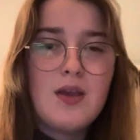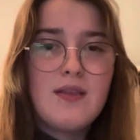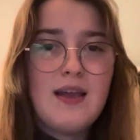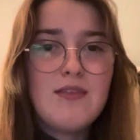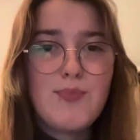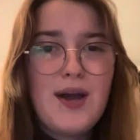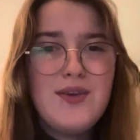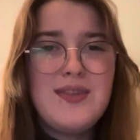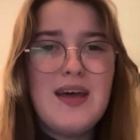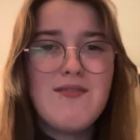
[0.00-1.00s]
That's why
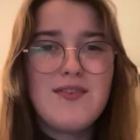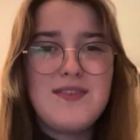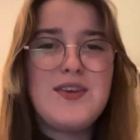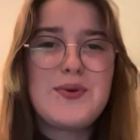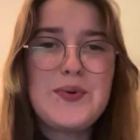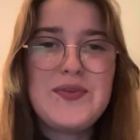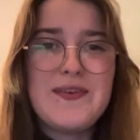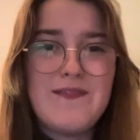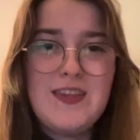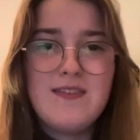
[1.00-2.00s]
you never see
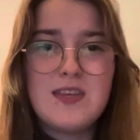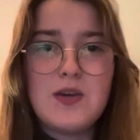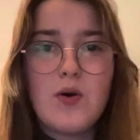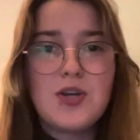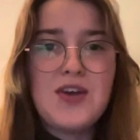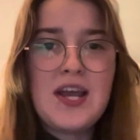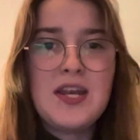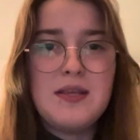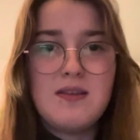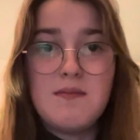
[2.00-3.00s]
Koussevitzky or
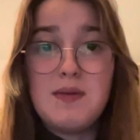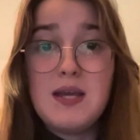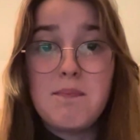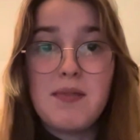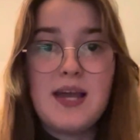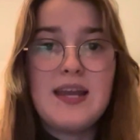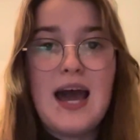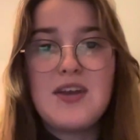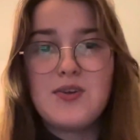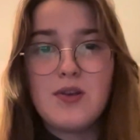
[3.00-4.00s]
Dragonidi being played
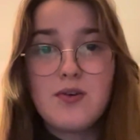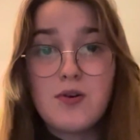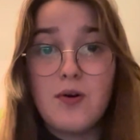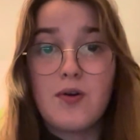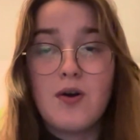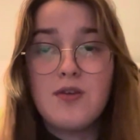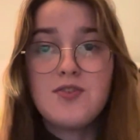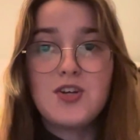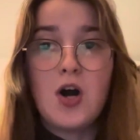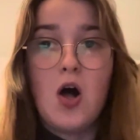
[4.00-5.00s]
at your local
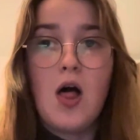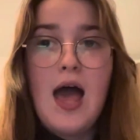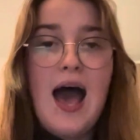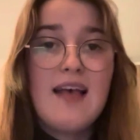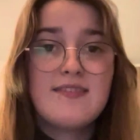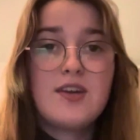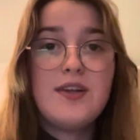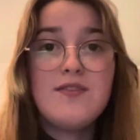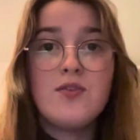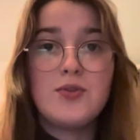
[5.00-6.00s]
concert hall, as there
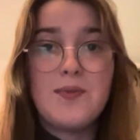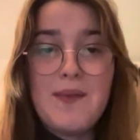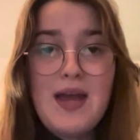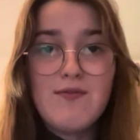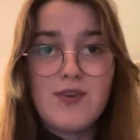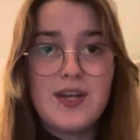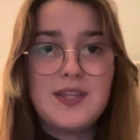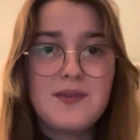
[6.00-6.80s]
is no demand for it.